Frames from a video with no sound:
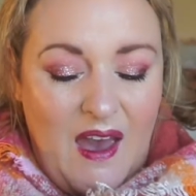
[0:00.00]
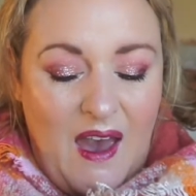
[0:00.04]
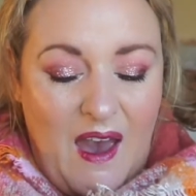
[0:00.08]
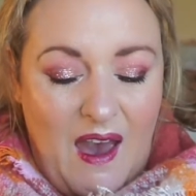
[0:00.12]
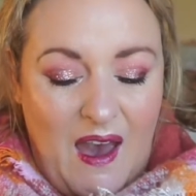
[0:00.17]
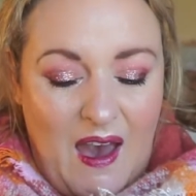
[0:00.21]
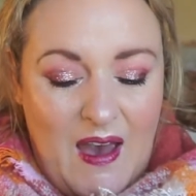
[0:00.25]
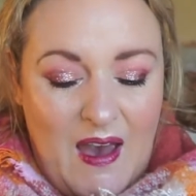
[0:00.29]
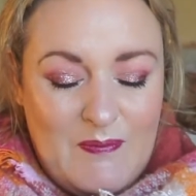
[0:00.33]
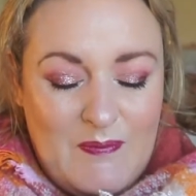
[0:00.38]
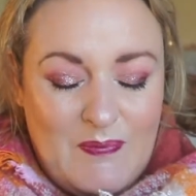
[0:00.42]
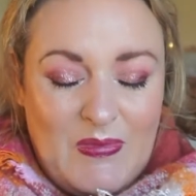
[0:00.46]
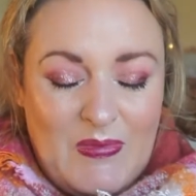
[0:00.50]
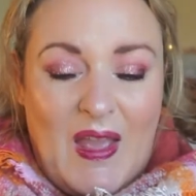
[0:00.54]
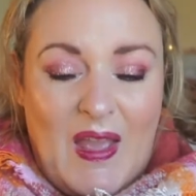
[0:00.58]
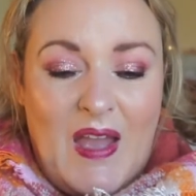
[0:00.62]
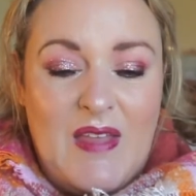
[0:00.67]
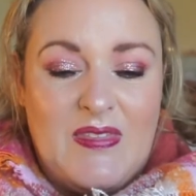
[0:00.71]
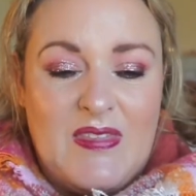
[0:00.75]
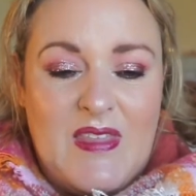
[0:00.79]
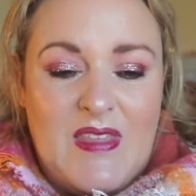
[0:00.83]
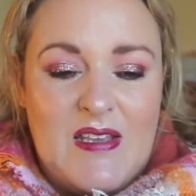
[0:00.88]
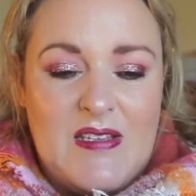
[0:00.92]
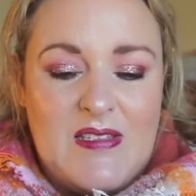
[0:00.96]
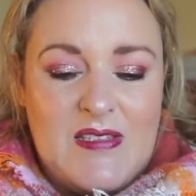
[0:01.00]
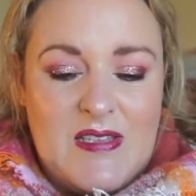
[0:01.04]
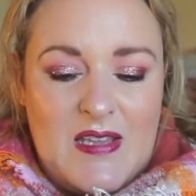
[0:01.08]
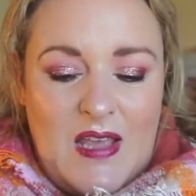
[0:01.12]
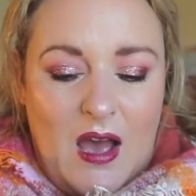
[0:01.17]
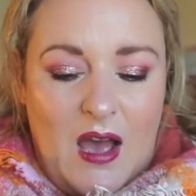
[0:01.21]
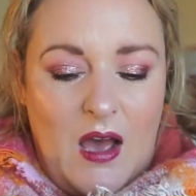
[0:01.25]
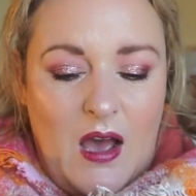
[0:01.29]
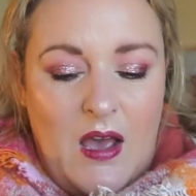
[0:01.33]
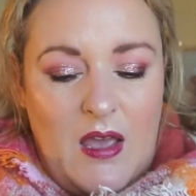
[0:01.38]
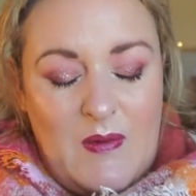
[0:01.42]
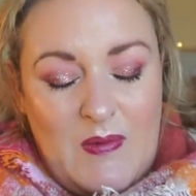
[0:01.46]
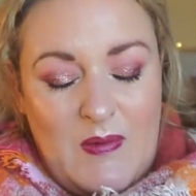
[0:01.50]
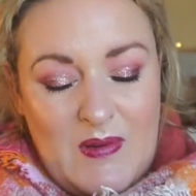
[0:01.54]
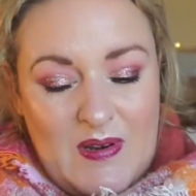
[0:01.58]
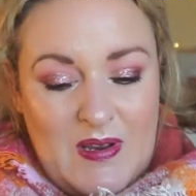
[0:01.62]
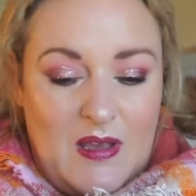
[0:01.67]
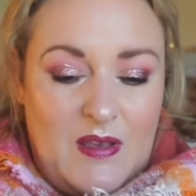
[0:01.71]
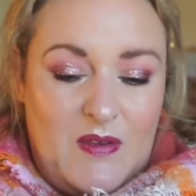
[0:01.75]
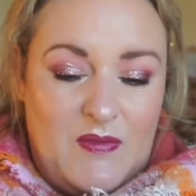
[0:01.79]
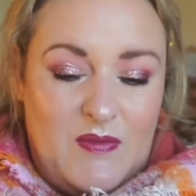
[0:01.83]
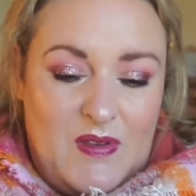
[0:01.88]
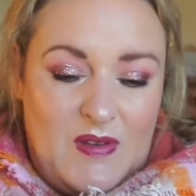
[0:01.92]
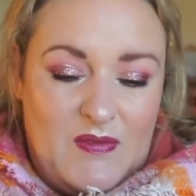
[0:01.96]
And this, what
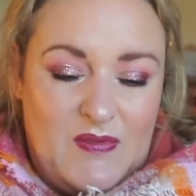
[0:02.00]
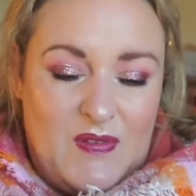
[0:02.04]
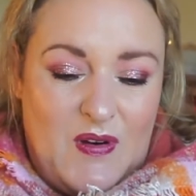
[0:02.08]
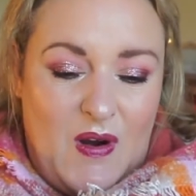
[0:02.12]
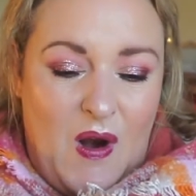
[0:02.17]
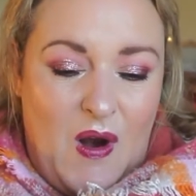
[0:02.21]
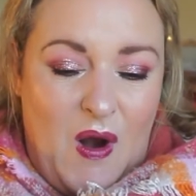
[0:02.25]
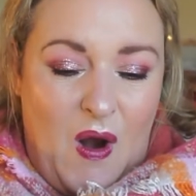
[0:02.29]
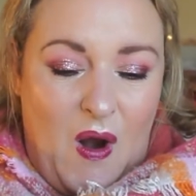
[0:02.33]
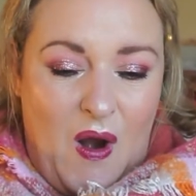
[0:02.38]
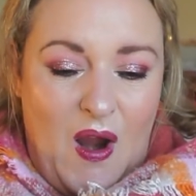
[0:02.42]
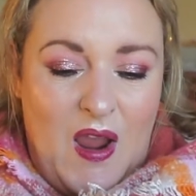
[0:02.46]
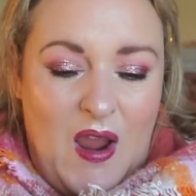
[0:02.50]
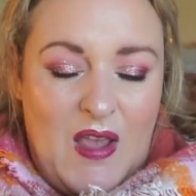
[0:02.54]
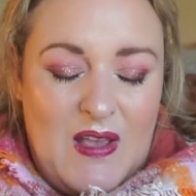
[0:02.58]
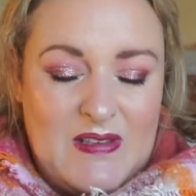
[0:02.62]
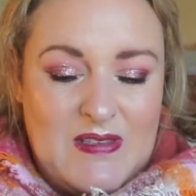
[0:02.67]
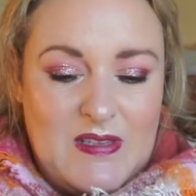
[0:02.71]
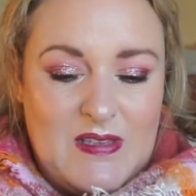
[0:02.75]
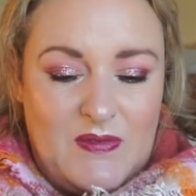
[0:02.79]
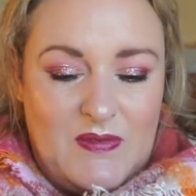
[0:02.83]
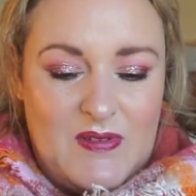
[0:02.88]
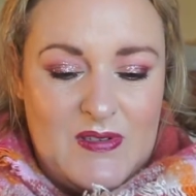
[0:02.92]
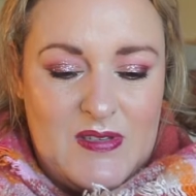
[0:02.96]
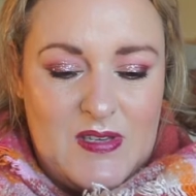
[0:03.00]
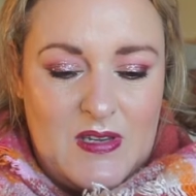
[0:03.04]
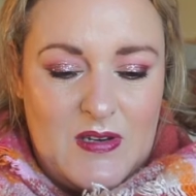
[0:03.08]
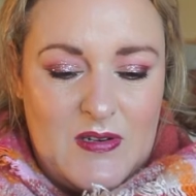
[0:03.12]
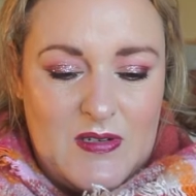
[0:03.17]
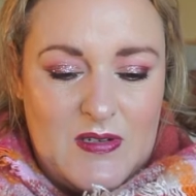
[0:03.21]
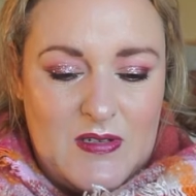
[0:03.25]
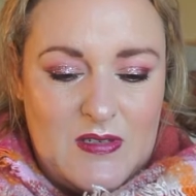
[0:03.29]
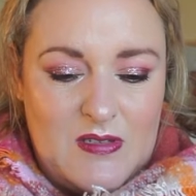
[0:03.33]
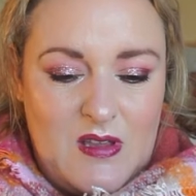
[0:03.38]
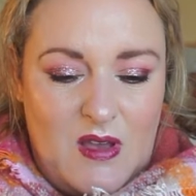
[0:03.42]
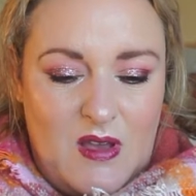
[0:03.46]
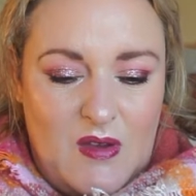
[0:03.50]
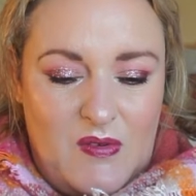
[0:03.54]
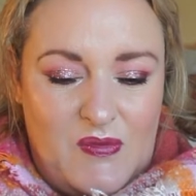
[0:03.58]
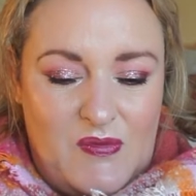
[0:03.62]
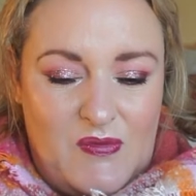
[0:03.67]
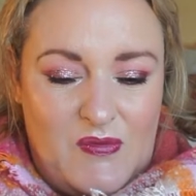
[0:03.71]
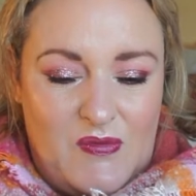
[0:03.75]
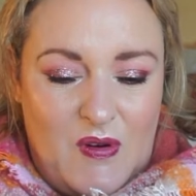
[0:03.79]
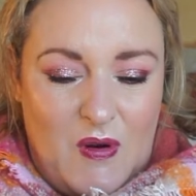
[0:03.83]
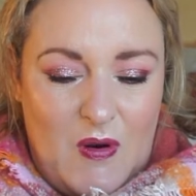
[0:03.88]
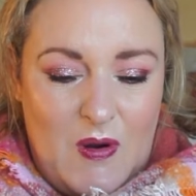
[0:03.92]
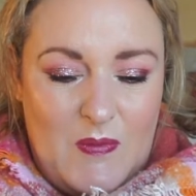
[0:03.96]
I've in for her is the Physician's
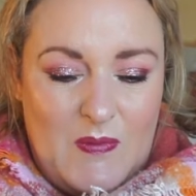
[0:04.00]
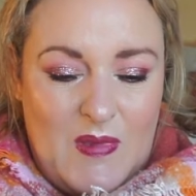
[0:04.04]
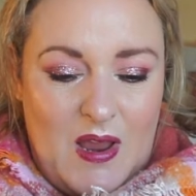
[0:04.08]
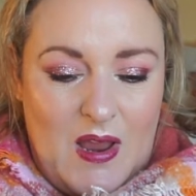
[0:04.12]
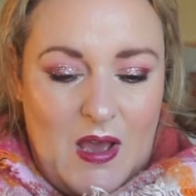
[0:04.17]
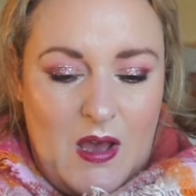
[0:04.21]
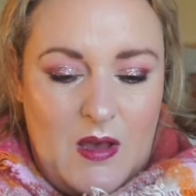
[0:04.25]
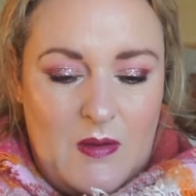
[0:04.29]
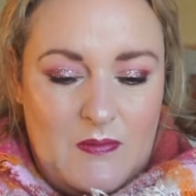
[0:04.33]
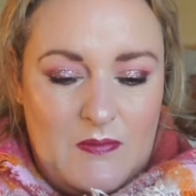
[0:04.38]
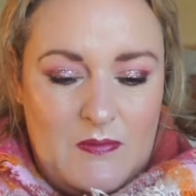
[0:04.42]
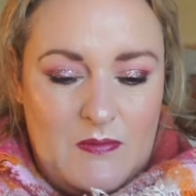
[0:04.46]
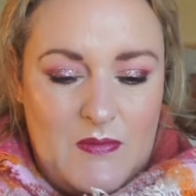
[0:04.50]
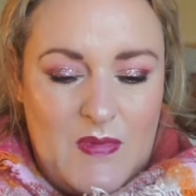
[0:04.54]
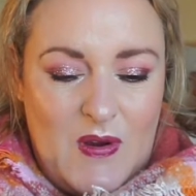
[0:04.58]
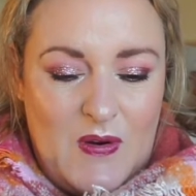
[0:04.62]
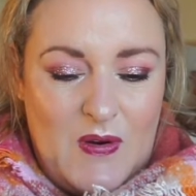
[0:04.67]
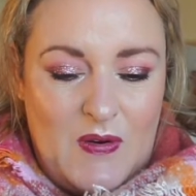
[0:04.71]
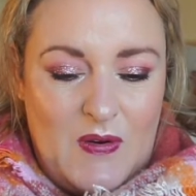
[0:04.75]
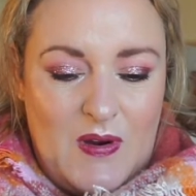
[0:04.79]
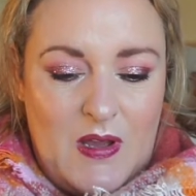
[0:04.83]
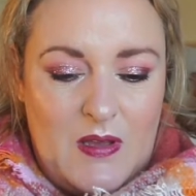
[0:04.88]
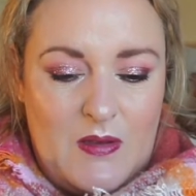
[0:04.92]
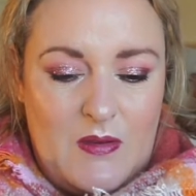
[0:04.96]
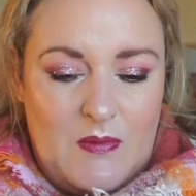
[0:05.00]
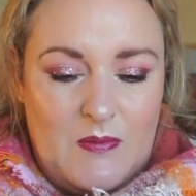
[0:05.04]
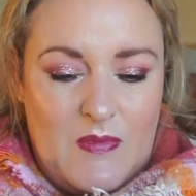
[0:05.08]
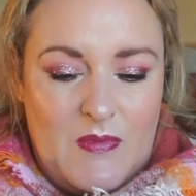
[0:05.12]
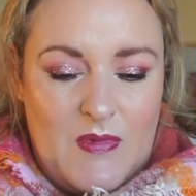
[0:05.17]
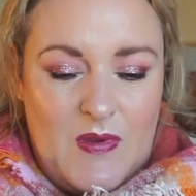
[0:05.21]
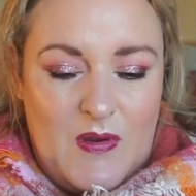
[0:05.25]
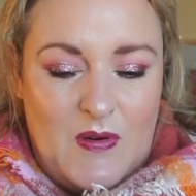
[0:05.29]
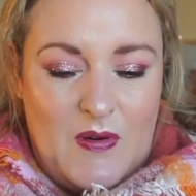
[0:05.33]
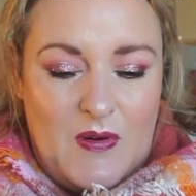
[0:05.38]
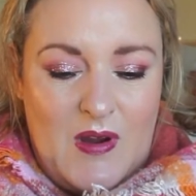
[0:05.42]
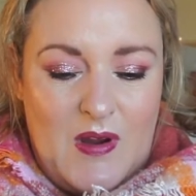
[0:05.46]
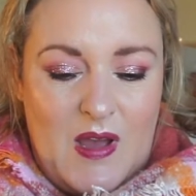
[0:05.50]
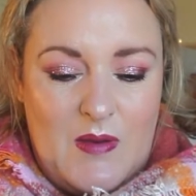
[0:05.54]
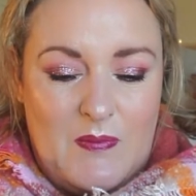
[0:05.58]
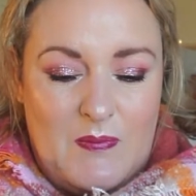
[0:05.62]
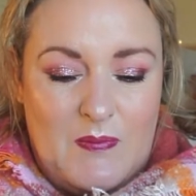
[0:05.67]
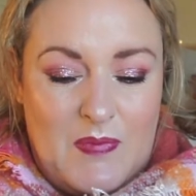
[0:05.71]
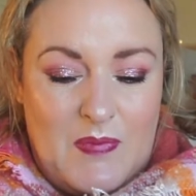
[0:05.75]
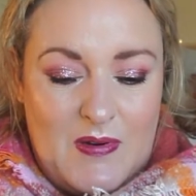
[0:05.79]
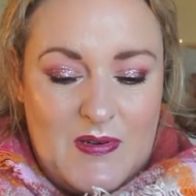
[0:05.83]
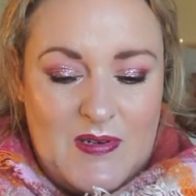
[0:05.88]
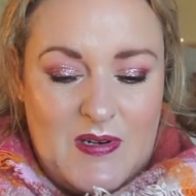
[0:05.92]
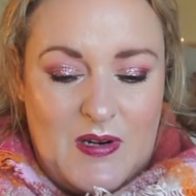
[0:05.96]
Formula Mura Mura
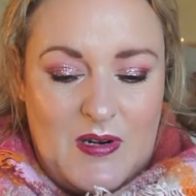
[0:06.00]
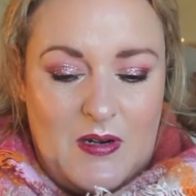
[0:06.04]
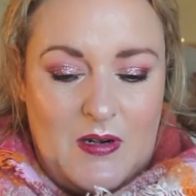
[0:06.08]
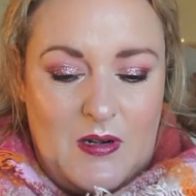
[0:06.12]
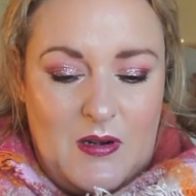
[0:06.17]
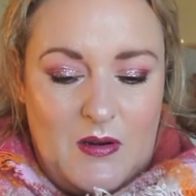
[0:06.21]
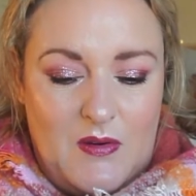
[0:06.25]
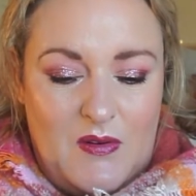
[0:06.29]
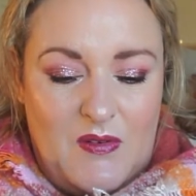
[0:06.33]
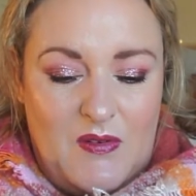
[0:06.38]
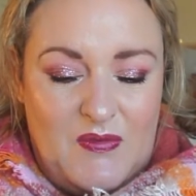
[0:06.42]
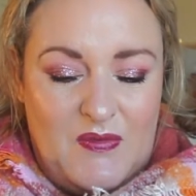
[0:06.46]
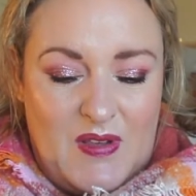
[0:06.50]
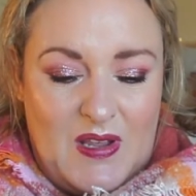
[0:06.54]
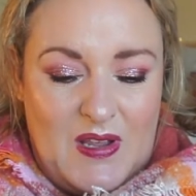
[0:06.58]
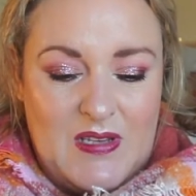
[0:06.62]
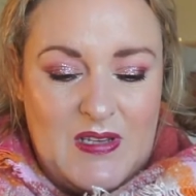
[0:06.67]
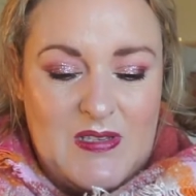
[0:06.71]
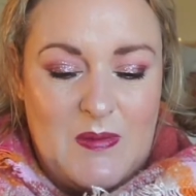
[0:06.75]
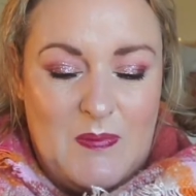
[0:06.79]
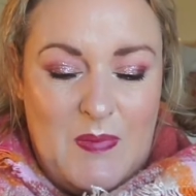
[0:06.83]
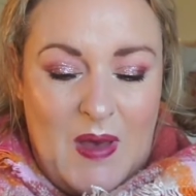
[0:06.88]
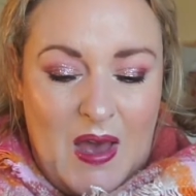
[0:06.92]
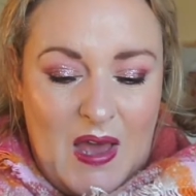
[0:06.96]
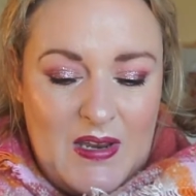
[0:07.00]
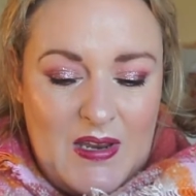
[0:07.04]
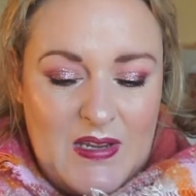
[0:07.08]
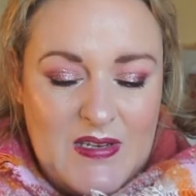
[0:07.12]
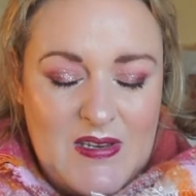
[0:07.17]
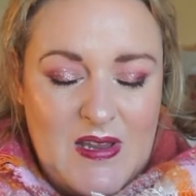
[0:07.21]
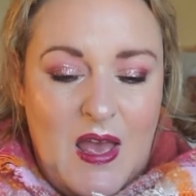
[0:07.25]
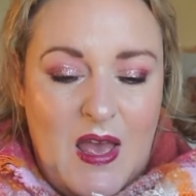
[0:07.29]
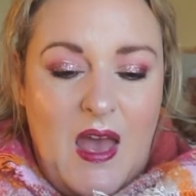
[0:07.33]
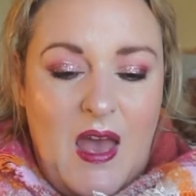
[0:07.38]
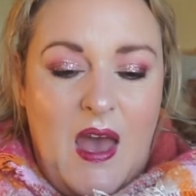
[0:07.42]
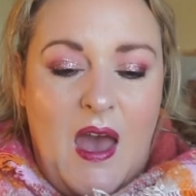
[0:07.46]
Butter Glow Face Palette.